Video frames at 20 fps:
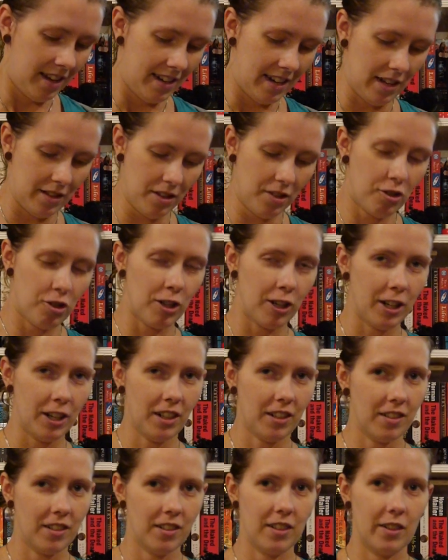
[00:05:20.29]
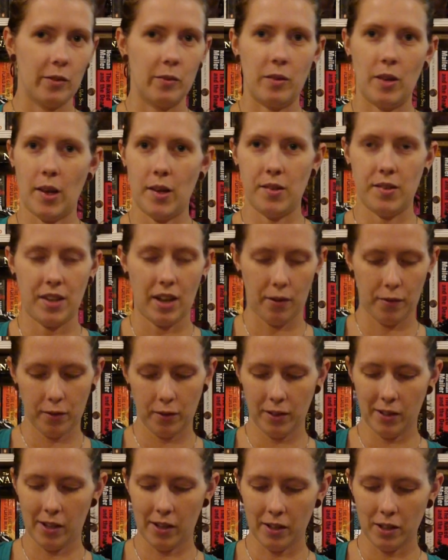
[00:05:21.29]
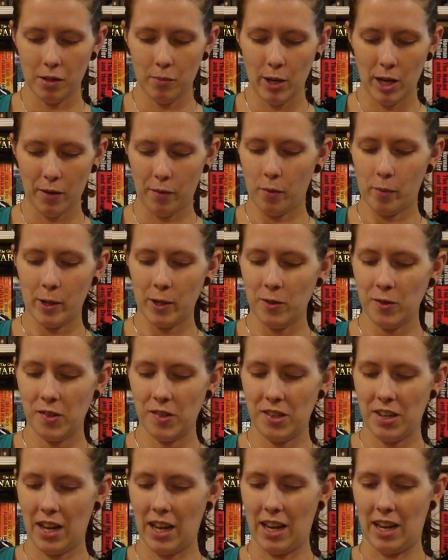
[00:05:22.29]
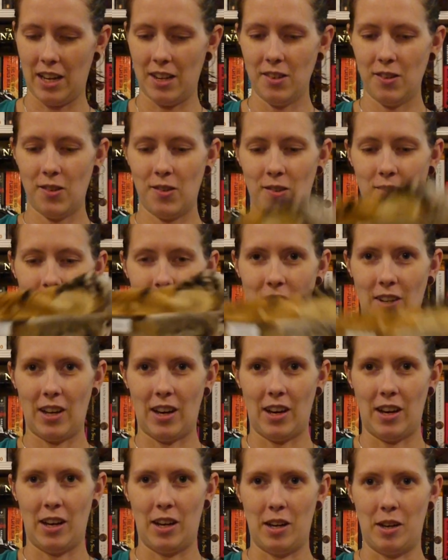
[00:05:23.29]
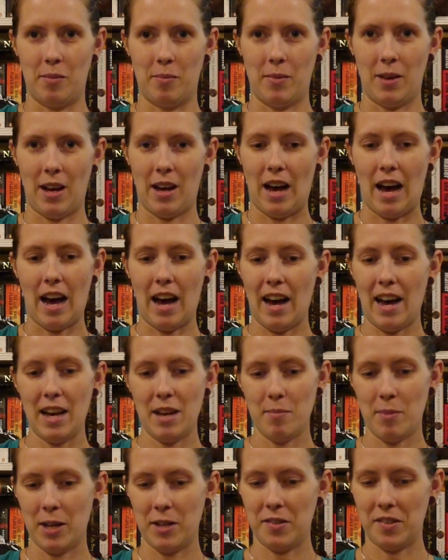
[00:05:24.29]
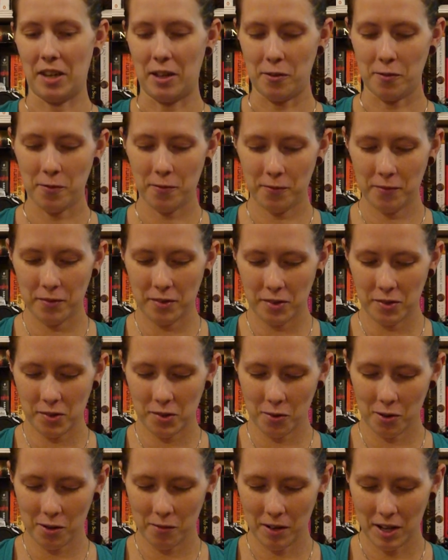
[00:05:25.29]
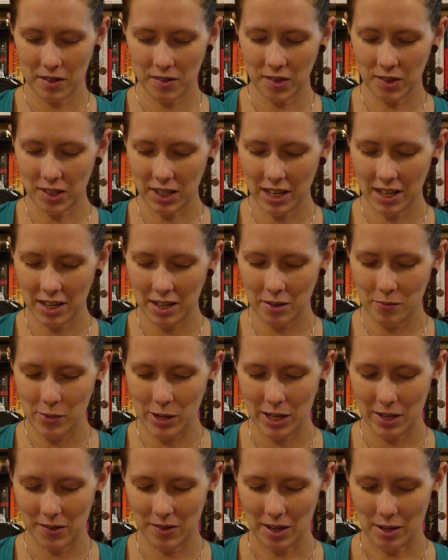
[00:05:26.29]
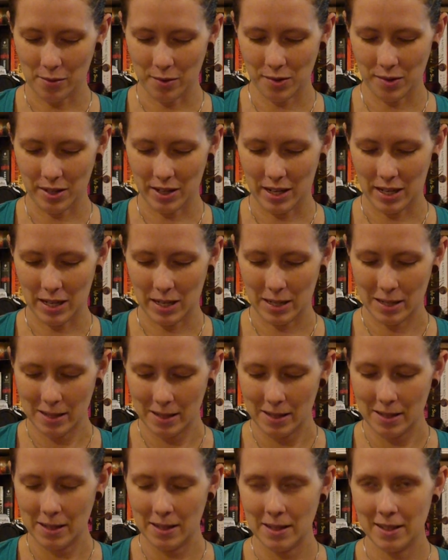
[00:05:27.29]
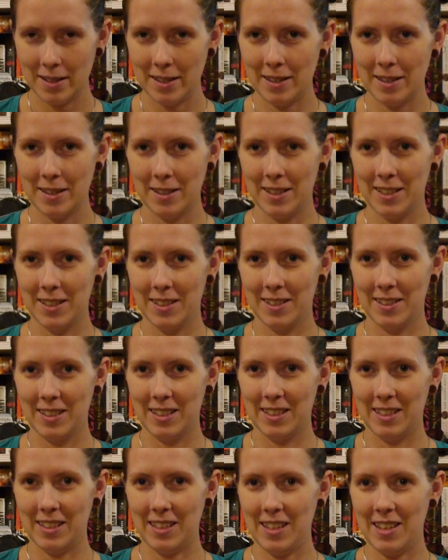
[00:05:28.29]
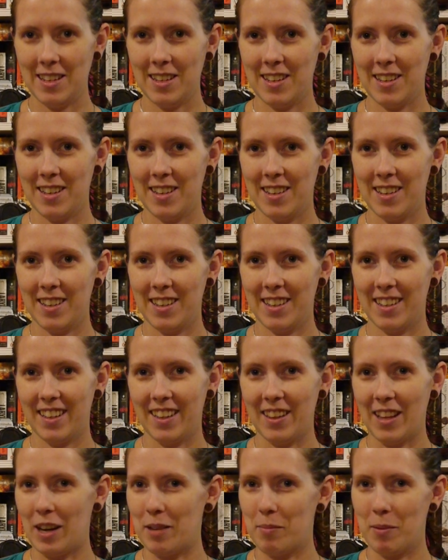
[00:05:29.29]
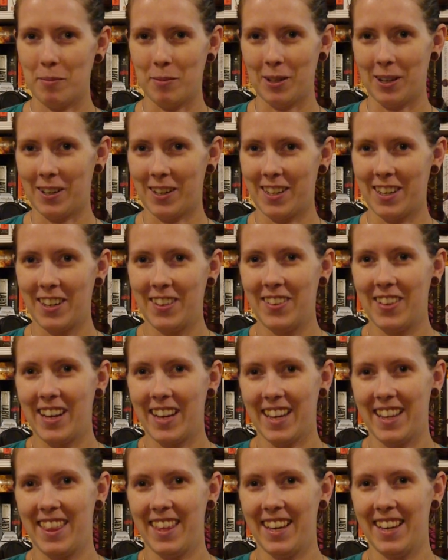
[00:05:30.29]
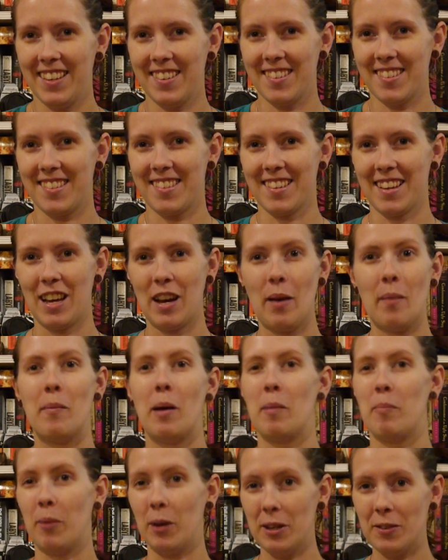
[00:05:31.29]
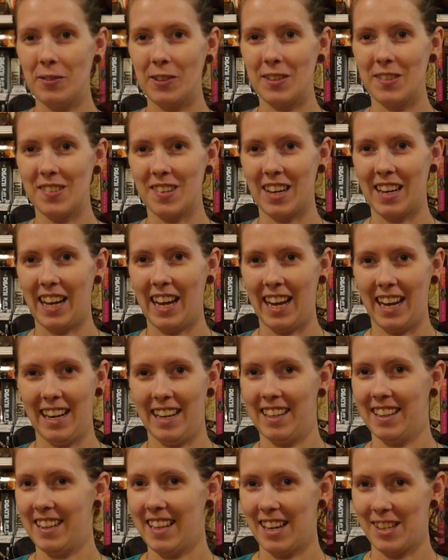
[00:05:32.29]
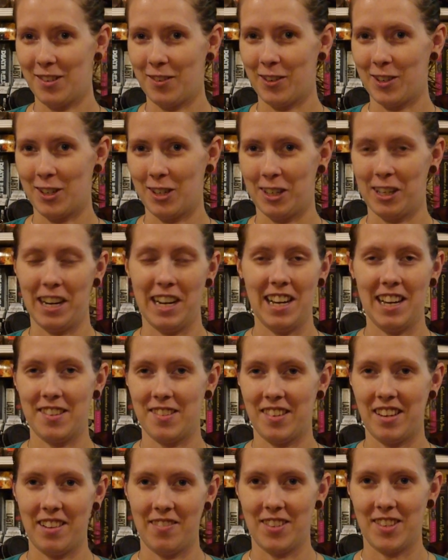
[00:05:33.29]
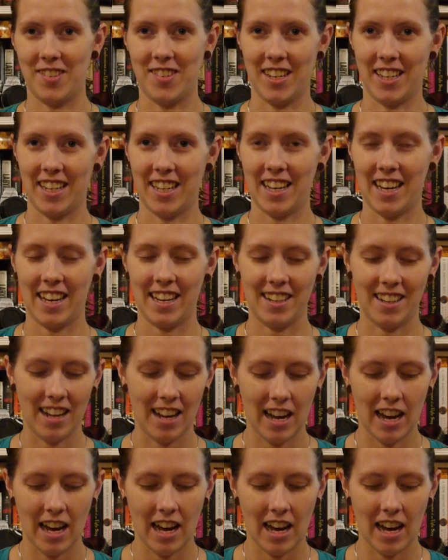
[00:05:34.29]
Now this shirt is definitely not going to be everyone's taste. I myself sort of hesitated because I was like, yeah, a lot of people aren't going to like this. My boyfriend's going to hate it, that's for sure. He hasn't even seen it yet.